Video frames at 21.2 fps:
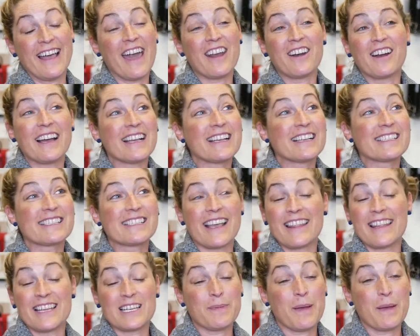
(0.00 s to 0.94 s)
And I say
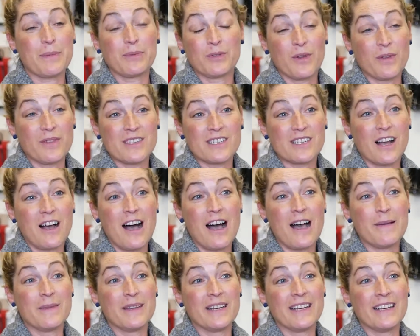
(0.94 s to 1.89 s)
that to people all the
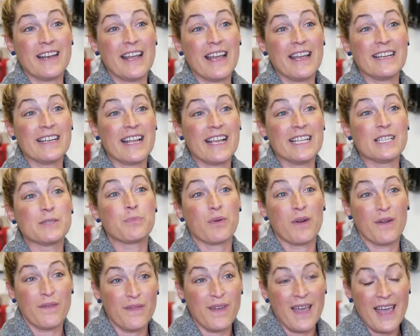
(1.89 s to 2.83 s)
time, and it's
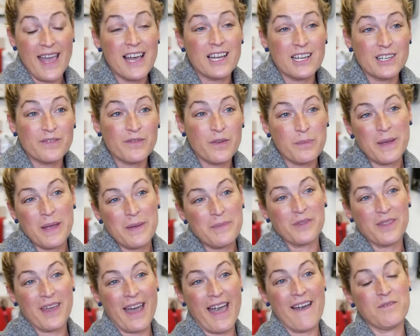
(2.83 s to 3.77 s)
profound for
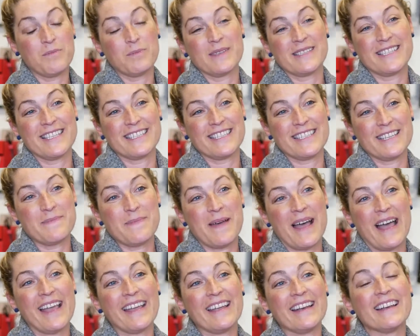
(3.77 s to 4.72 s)
people that have persisting
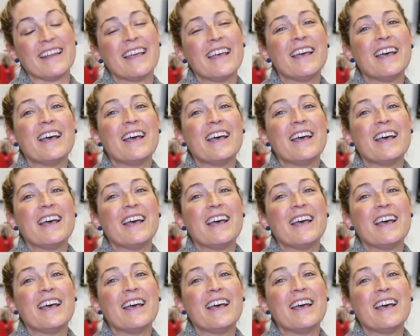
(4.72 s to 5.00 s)
pain.